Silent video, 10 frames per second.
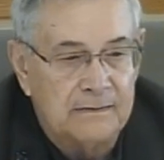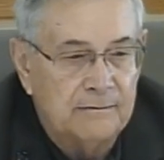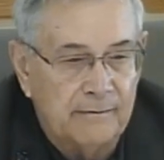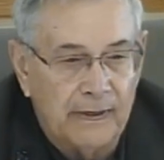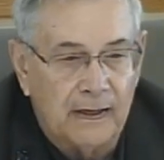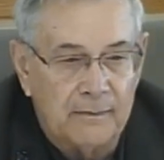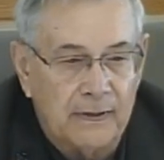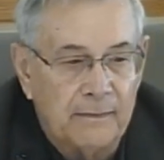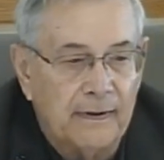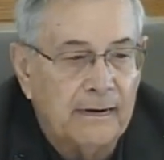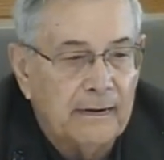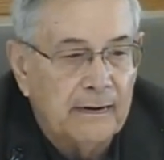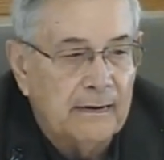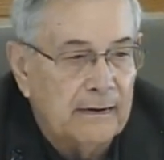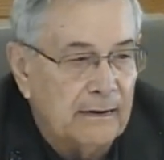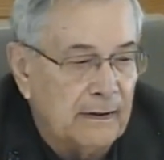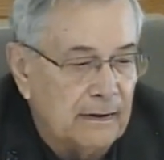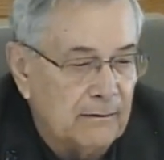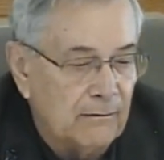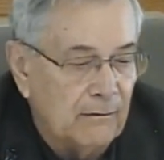beyond me, but
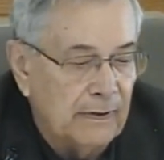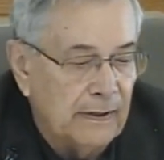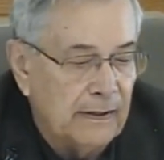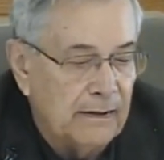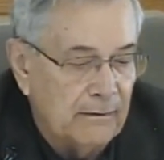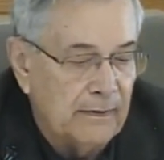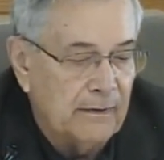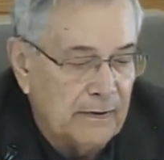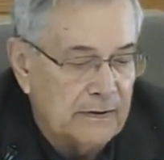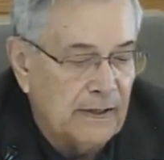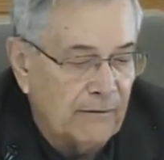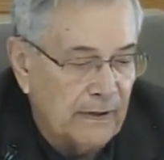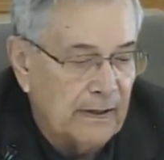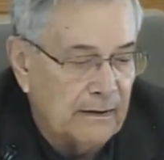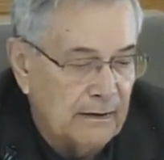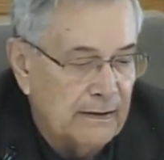it definitely